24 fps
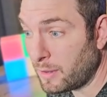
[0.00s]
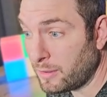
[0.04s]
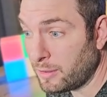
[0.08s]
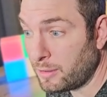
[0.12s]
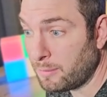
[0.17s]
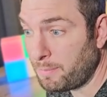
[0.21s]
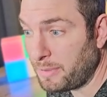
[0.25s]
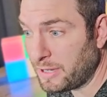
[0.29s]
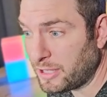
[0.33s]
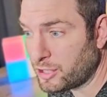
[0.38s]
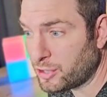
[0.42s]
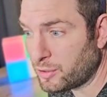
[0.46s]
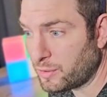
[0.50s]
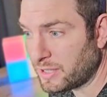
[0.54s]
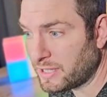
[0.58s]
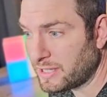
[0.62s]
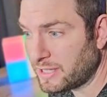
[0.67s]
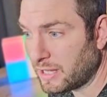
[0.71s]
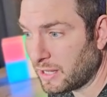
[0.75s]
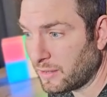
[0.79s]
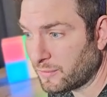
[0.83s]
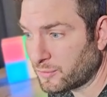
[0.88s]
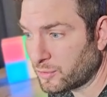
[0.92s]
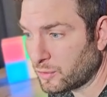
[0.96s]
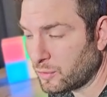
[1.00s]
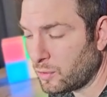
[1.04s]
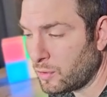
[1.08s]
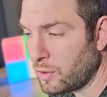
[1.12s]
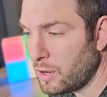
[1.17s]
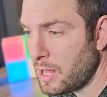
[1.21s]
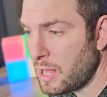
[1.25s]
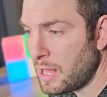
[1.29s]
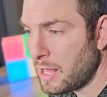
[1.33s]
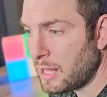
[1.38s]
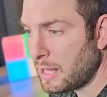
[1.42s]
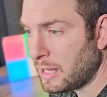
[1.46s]
the picture itself. So
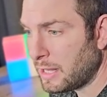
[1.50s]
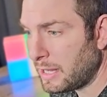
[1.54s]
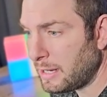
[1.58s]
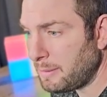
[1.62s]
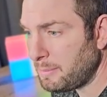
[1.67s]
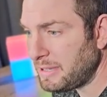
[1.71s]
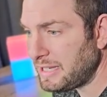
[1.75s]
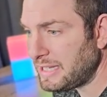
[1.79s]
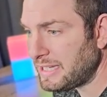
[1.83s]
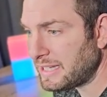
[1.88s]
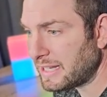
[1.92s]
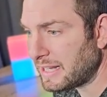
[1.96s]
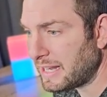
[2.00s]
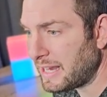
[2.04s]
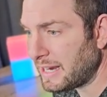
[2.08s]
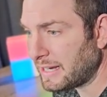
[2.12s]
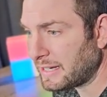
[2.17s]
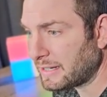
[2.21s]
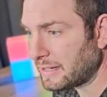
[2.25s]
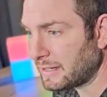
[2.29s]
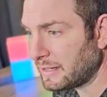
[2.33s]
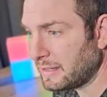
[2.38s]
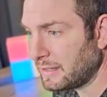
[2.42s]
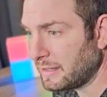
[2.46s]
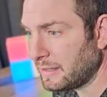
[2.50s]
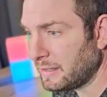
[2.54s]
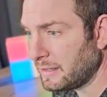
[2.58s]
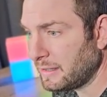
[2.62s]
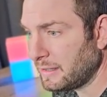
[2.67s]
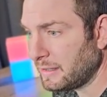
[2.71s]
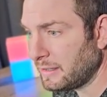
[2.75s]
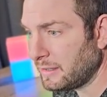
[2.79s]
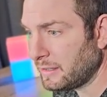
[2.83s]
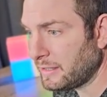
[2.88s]
let me select the